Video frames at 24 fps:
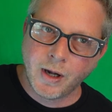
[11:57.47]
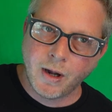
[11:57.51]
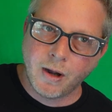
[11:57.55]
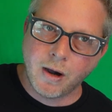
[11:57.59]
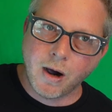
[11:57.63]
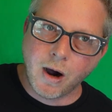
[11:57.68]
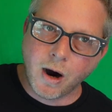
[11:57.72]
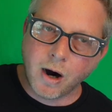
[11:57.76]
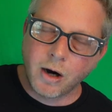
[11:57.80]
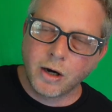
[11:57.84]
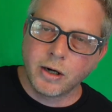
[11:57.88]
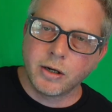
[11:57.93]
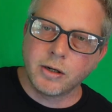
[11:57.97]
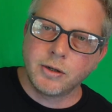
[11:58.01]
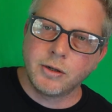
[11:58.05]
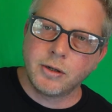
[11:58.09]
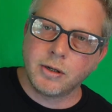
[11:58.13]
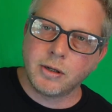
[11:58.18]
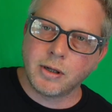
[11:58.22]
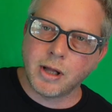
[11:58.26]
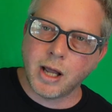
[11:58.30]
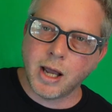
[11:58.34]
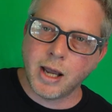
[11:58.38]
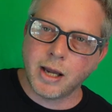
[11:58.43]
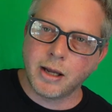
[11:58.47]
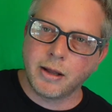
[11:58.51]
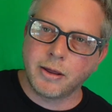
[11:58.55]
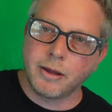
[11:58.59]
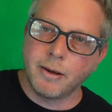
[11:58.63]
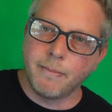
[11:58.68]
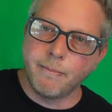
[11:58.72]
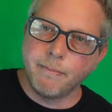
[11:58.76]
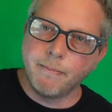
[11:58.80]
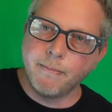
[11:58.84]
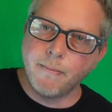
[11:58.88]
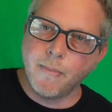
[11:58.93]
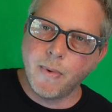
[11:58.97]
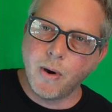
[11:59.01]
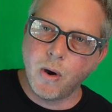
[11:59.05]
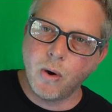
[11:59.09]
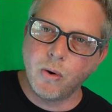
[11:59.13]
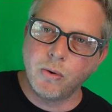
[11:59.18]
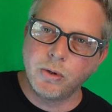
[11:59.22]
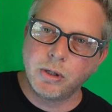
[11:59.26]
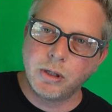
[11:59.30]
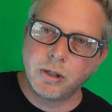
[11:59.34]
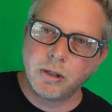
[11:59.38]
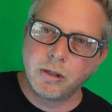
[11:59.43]
art to like the
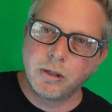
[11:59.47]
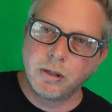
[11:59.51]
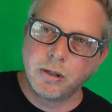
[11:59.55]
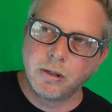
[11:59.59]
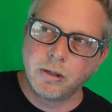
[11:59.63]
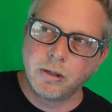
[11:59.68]
most,